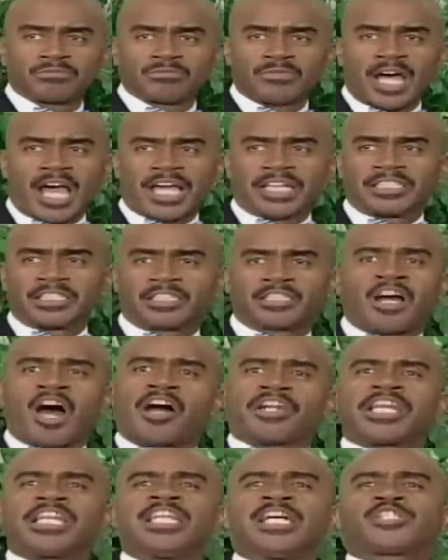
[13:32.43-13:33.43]
My
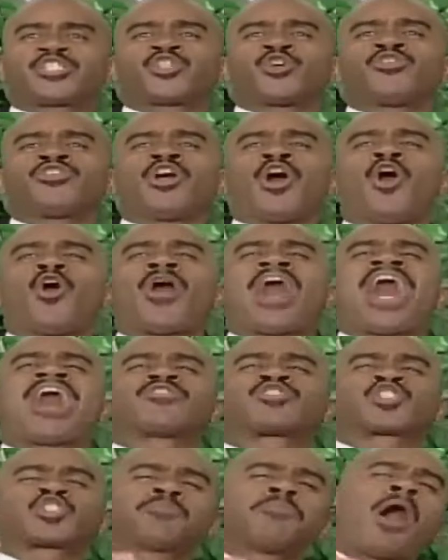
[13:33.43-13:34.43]
God, he lets you know how
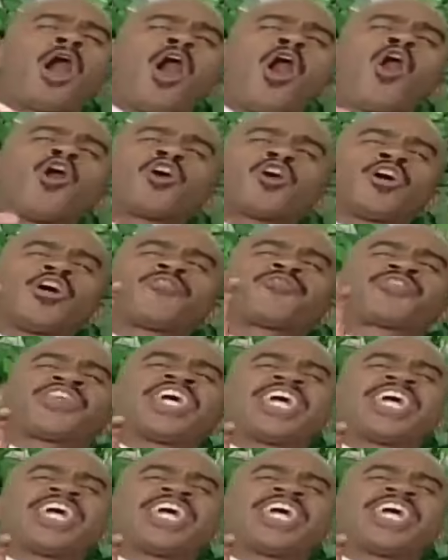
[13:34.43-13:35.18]
small earth